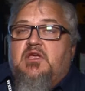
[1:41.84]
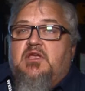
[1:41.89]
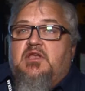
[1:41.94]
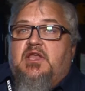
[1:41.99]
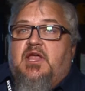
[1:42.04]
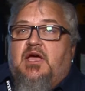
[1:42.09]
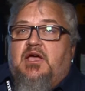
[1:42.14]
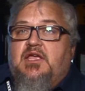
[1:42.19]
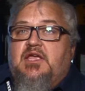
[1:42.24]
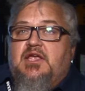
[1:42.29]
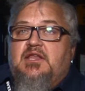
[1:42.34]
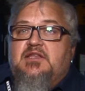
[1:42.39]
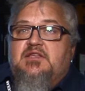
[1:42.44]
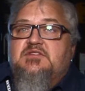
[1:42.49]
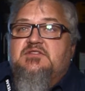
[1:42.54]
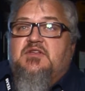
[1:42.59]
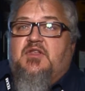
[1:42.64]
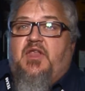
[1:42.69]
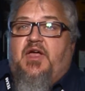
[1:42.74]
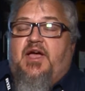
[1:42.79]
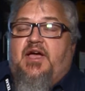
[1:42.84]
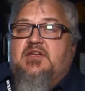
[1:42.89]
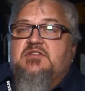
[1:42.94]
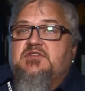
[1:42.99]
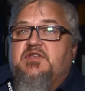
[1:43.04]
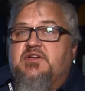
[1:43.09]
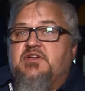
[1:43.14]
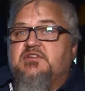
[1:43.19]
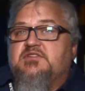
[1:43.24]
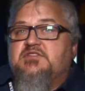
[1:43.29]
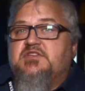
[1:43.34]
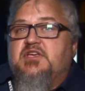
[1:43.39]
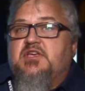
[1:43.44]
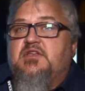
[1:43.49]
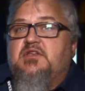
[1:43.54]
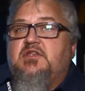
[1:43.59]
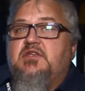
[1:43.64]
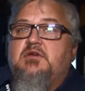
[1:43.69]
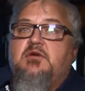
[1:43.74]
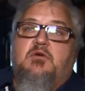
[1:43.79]
Now, in this class, like I
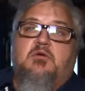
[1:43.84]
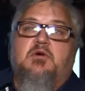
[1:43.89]
said,